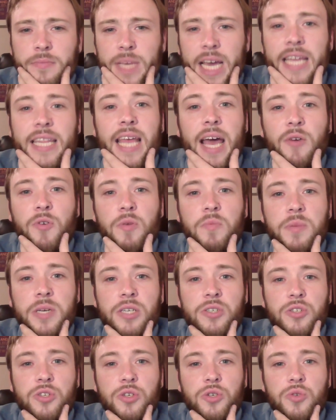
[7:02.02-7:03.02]
And that will
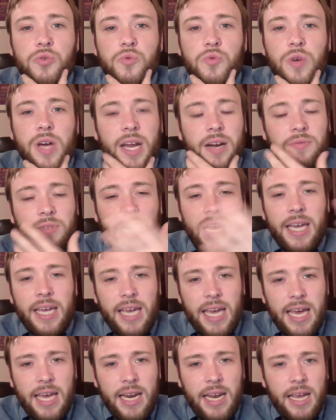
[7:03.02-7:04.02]
be due kind of
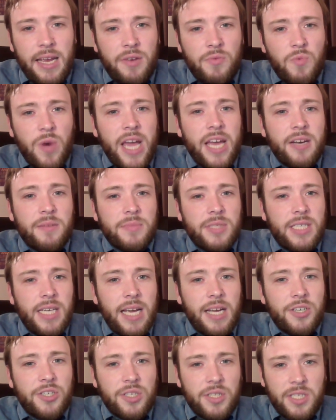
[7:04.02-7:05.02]
like at a random
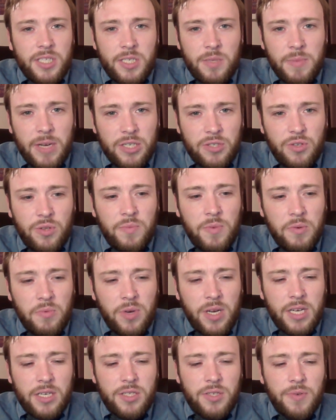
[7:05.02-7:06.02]
stage in the semester that we
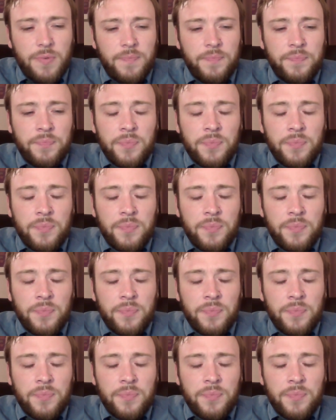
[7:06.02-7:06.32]
will get to.